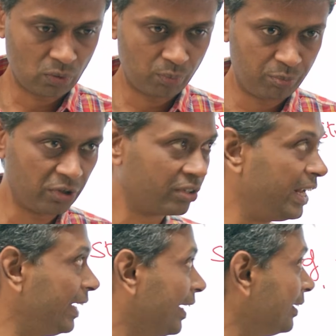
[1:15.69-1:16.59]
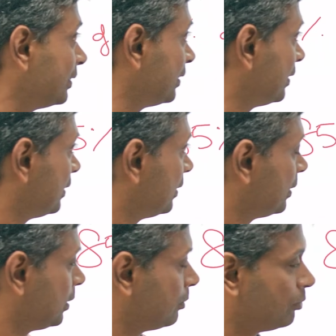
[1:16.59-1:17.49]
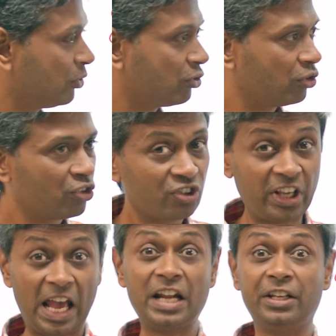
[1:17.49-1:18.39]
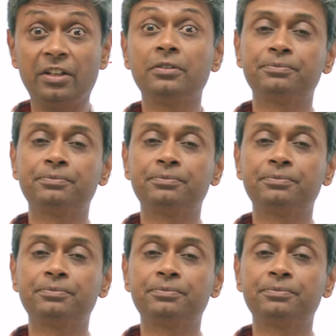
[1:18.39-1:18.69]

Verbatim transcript: uh this data, this is scary.